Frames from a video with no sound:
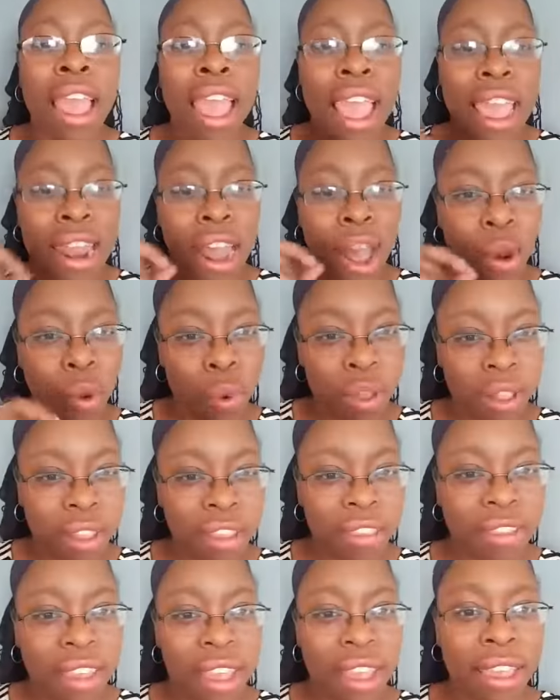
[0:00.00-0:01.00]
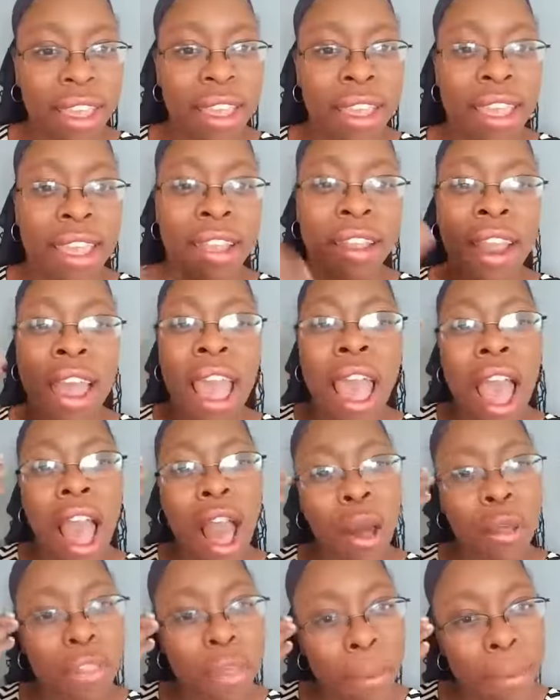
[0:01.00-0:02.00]
and I'll quickly say again,
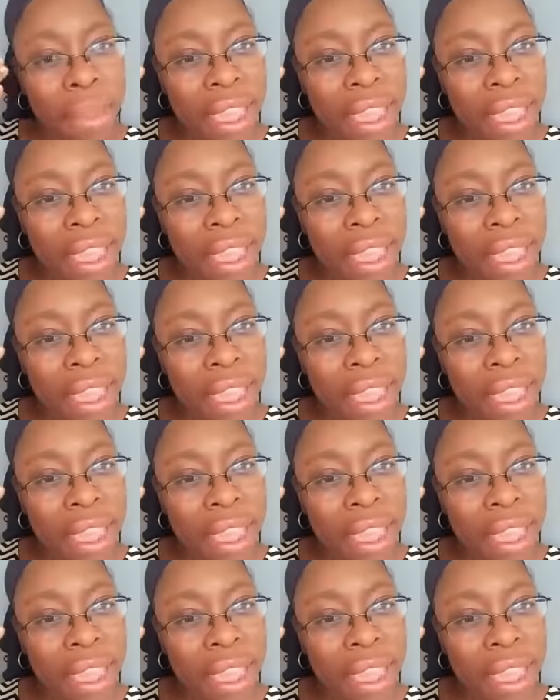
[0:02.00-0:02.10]
how the